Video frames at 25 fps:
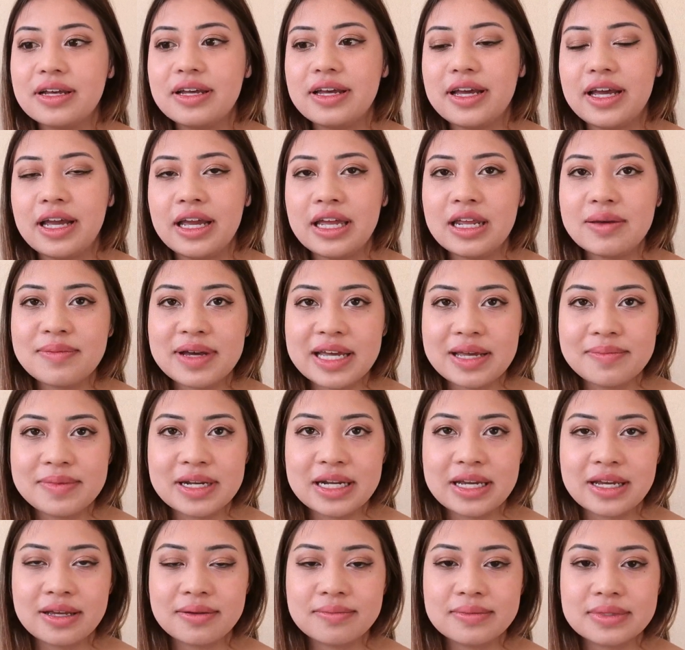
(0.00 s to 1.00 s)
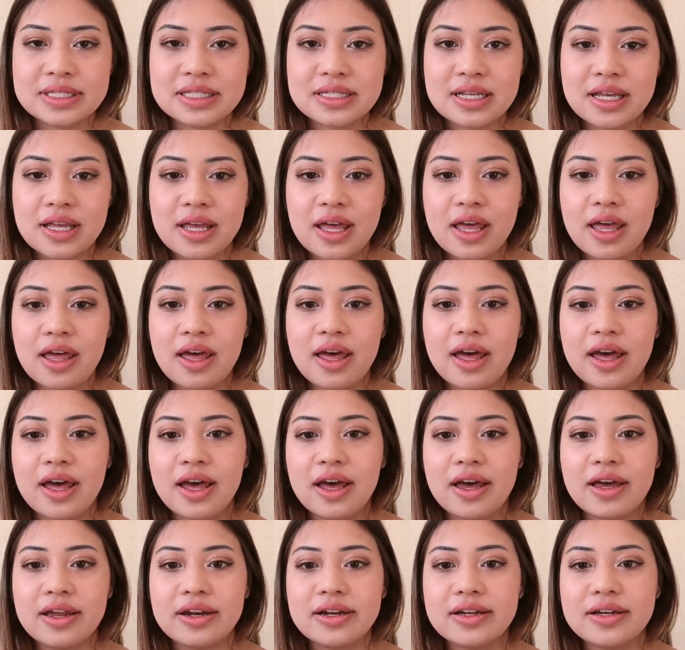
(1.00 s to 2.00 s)
eating my M&Ms
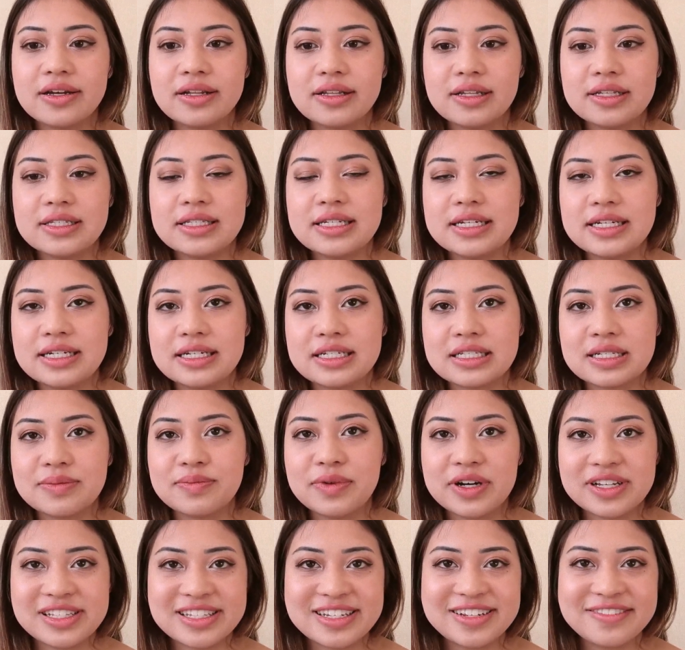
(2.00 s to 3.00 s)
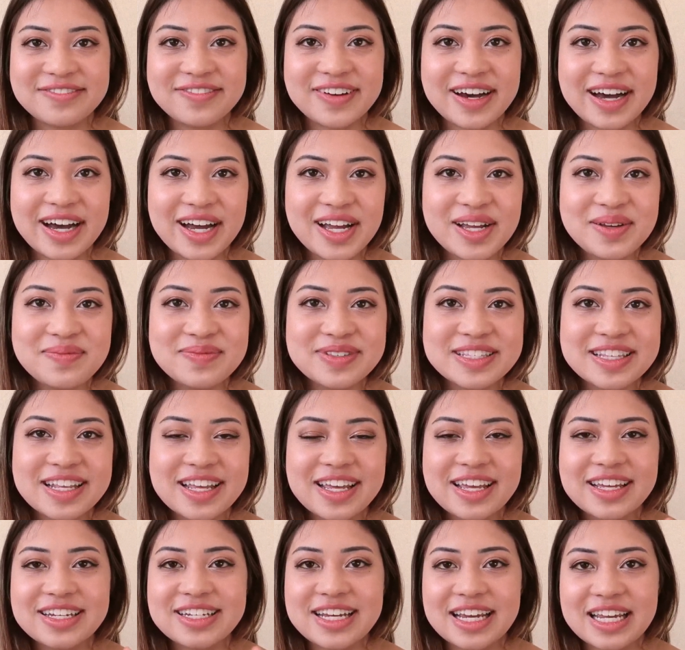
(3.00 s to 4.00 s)
and listening to some positive vibes,
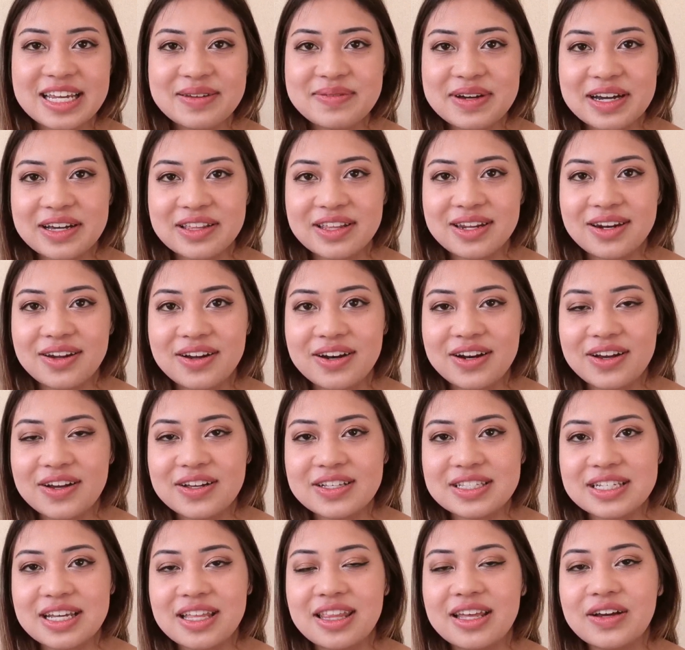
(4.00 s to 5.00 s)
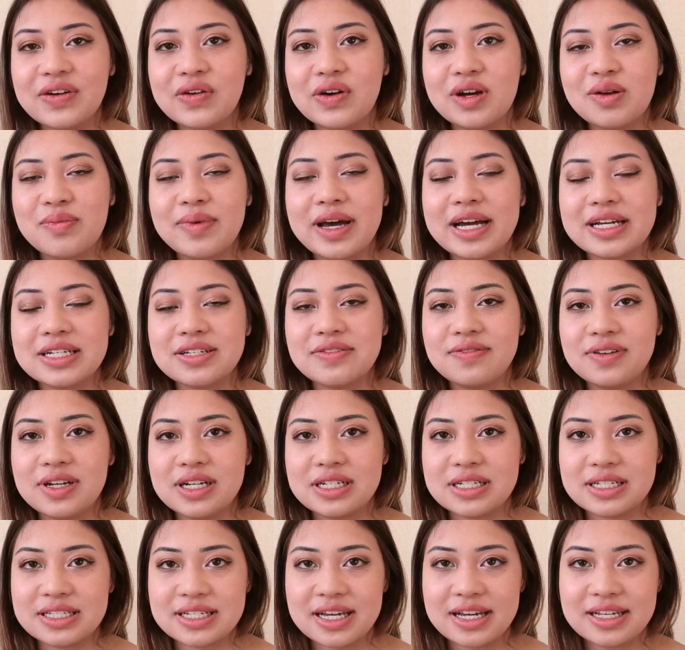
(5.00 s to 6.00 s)
taking my other no-dos, and then going back to
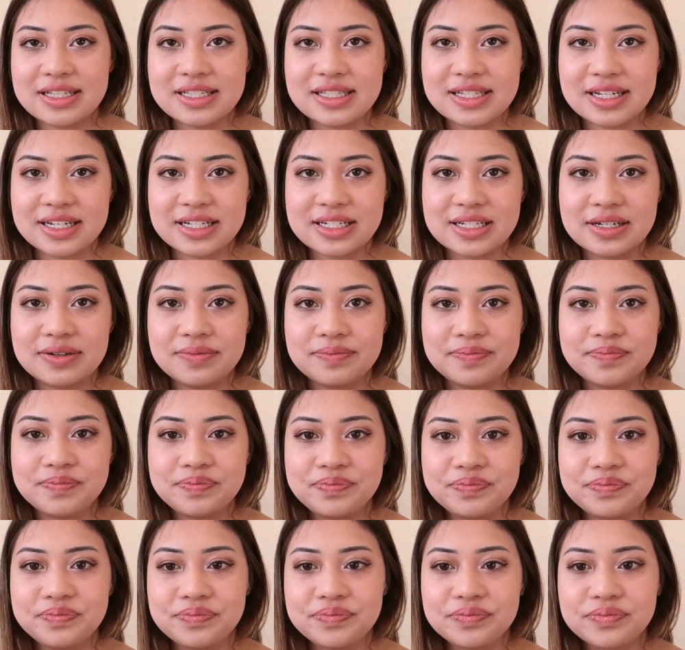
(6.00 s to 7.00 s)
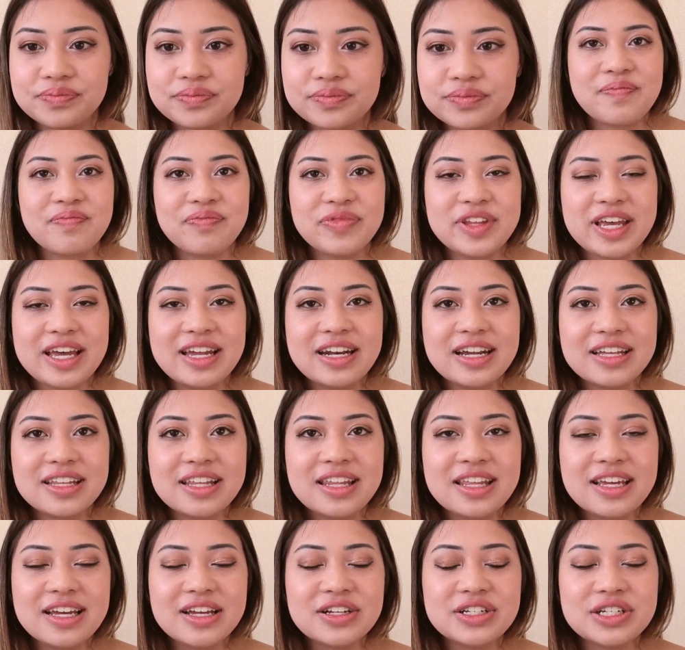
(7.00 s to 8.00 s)
finish the science section. Another
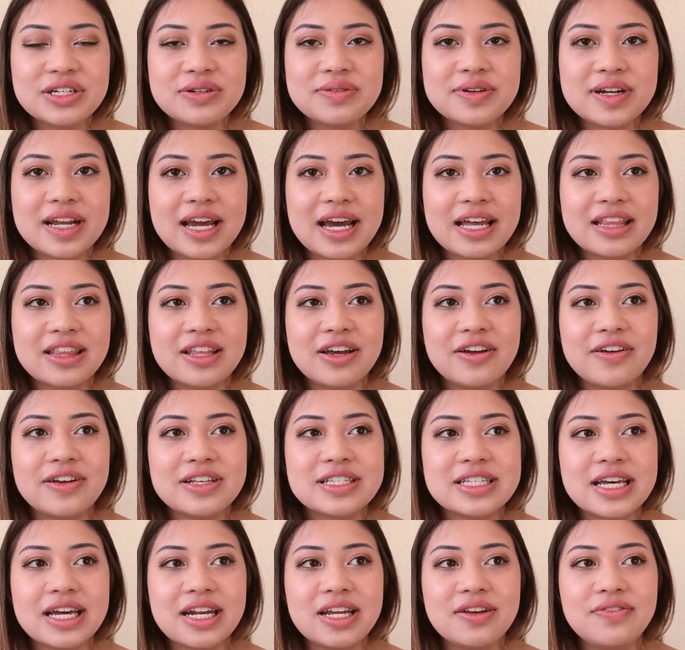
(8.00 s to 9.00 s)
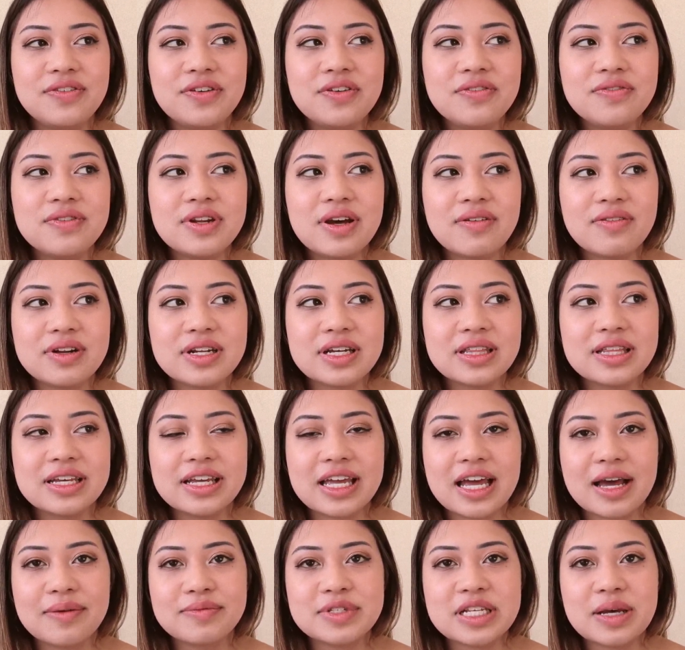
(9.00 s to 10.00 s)
thing I do want to add though is that if you've never done the
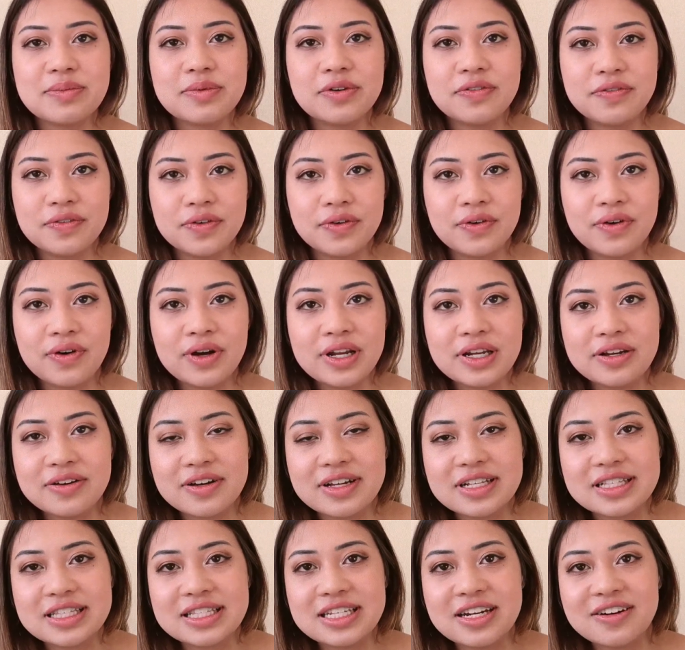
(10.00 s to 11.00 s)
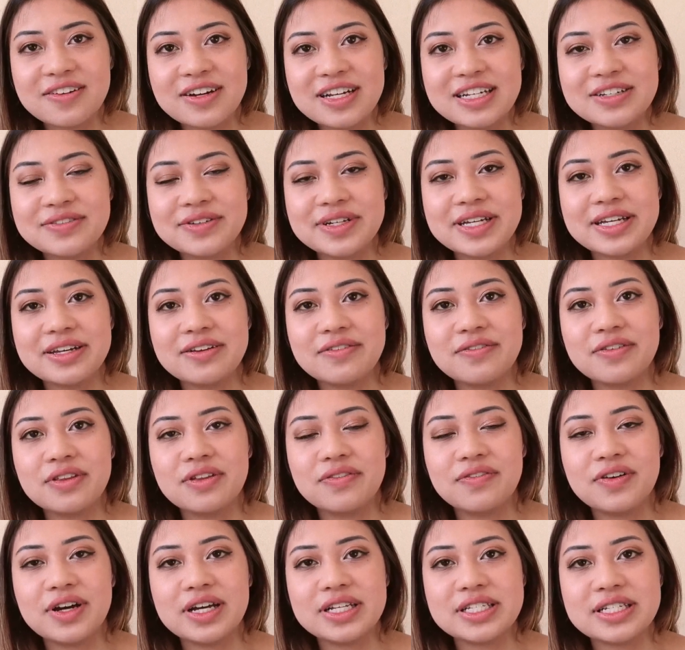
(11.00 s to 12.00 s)
GAMSAT before and you're considering doing it for the
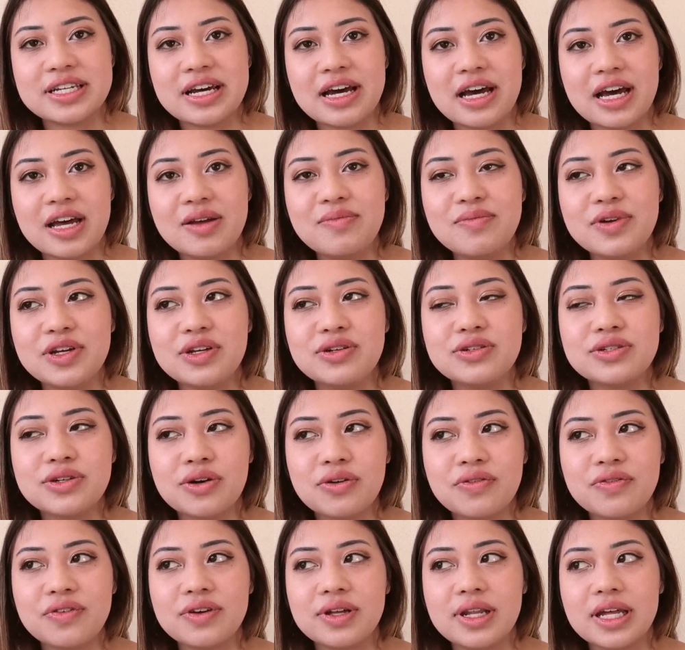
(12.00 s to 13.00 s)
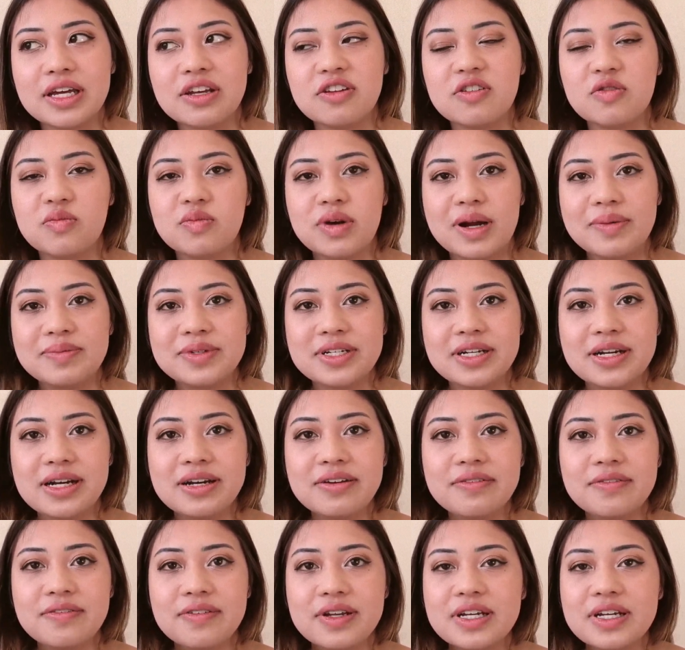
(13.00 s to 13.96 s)
first time but you don't feel like you've prepped enough,